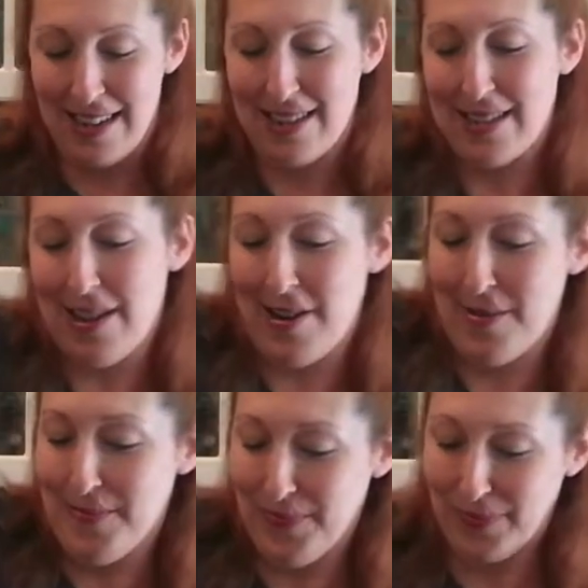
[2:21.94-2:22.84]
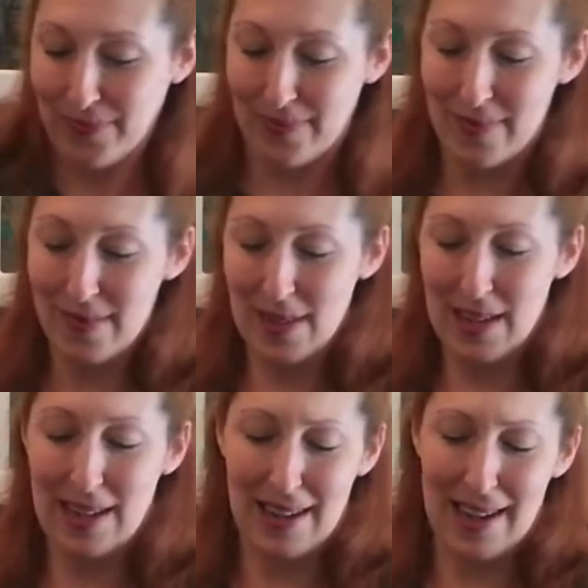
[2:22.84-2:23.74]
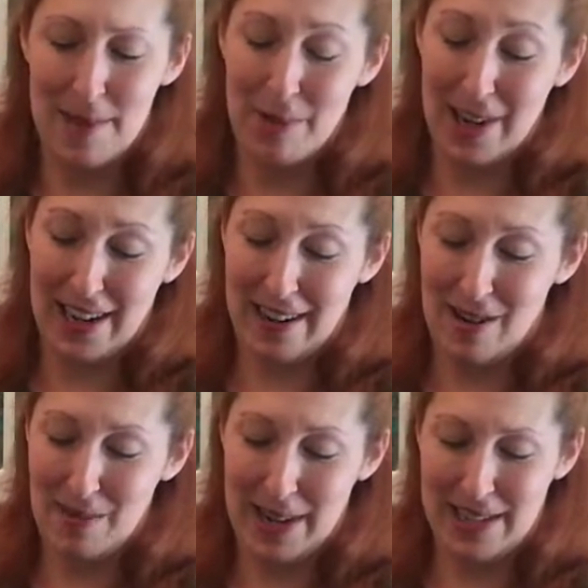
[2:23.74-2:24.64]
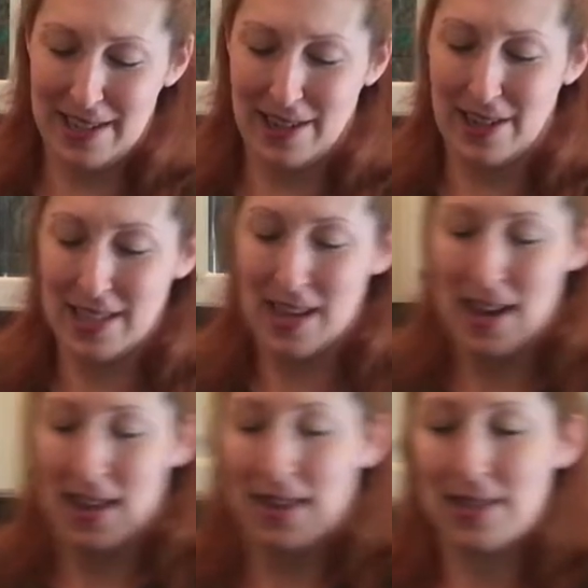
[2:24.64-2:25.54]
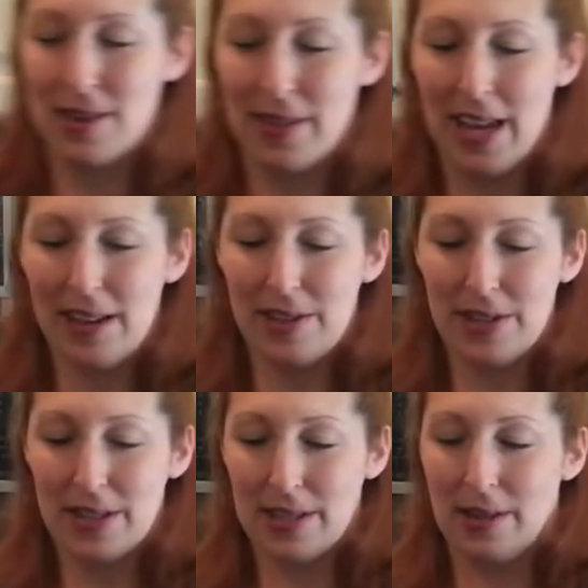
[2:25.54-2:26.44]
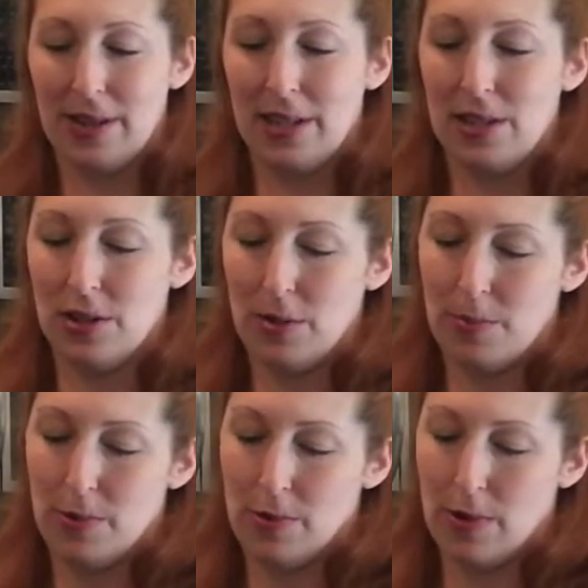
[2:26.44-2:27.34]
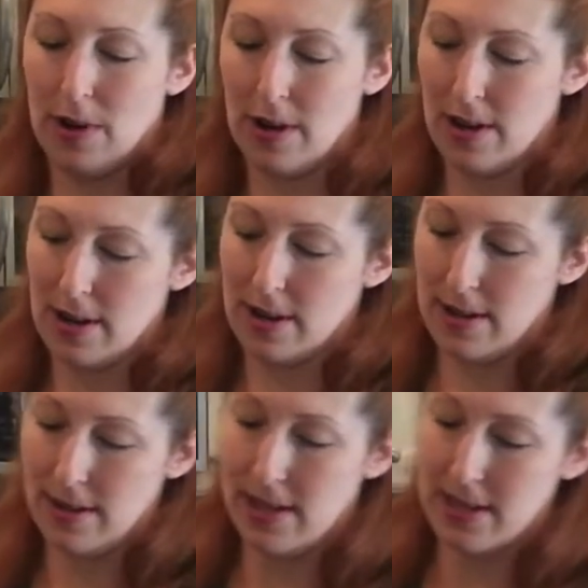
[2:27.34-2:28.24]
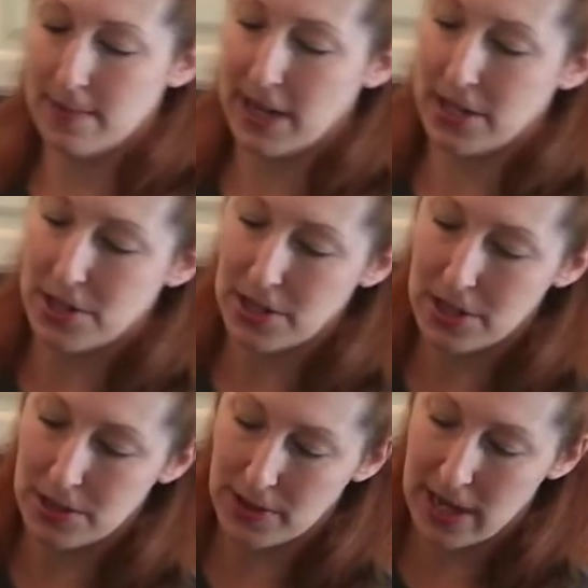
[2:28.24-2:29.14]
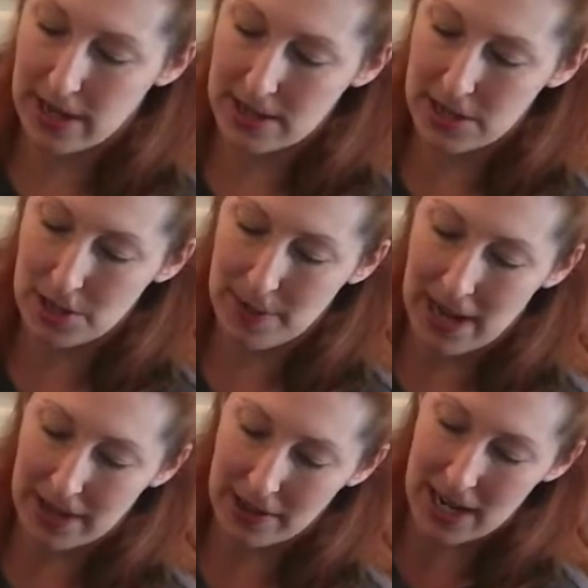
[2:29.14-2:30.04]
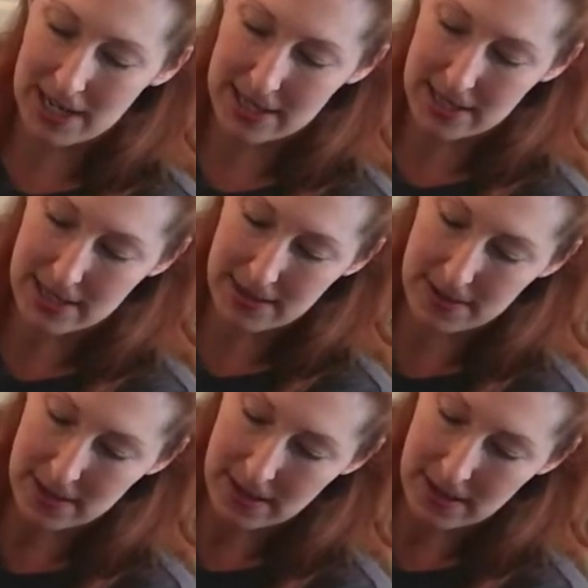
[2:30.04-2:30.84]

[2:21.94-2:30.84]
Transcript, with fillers: So I put it in all my desserts. So then you're just going to pour this mixture straight into your pie crust.